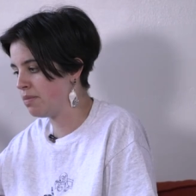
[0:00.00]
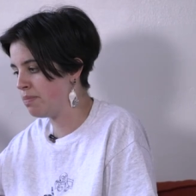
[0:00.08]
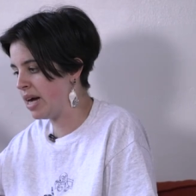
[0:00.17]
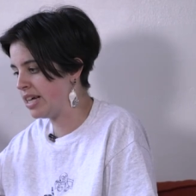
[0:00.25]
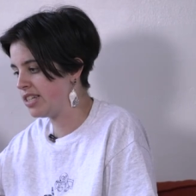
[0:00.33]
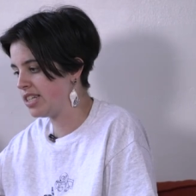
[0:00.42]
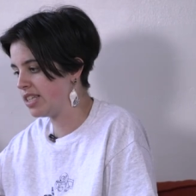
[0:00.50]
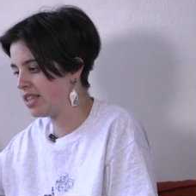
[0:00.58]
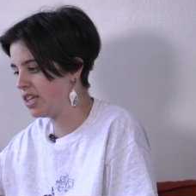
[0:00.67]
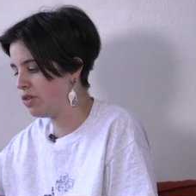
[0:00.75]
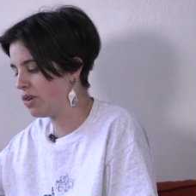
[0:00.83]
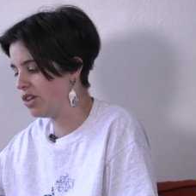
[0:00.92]
the best thing
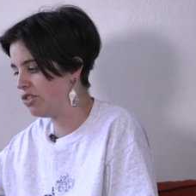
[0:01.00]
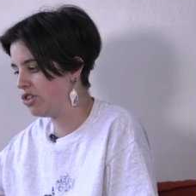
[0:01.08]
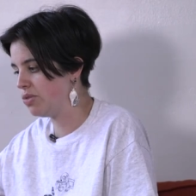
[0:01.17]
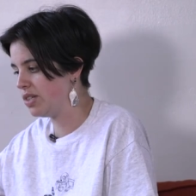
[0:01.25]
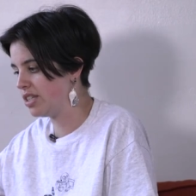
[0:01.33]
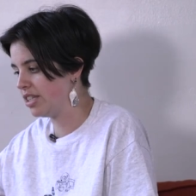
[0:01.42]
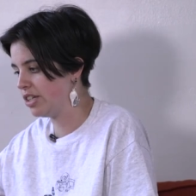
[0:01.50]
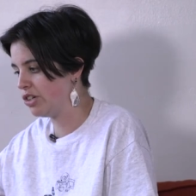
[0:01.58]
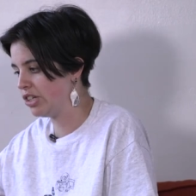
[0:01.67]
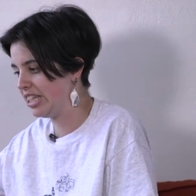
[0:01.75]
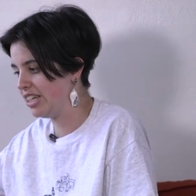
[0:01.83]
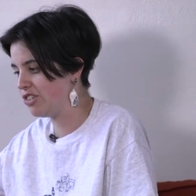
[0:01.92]
that you can do is
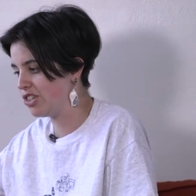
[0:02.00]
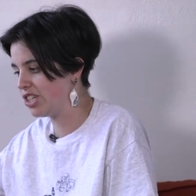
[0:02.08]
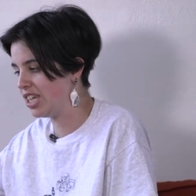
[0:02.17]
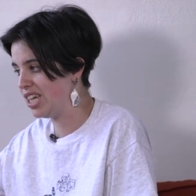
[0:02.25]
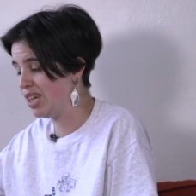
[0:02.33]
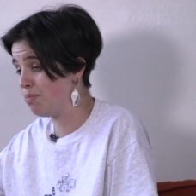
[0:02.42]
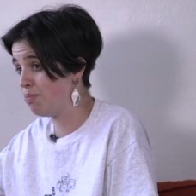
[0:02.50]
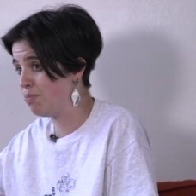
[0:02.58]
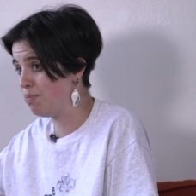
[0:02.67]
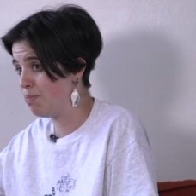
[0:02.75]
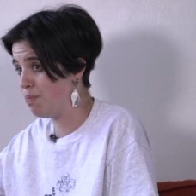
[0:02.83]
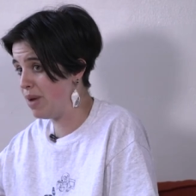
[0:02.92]
literally just keep
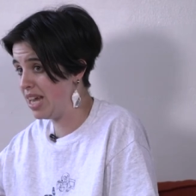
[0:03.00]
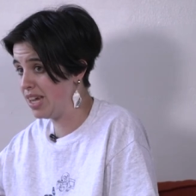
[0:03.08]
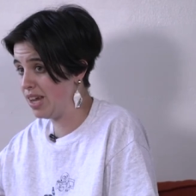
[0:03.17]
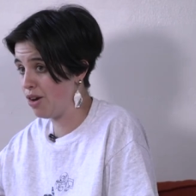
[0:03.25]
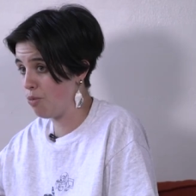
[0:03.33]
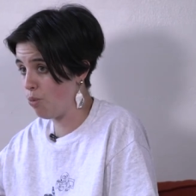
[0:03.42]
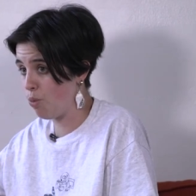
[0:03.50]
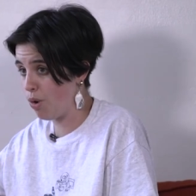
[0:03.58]
making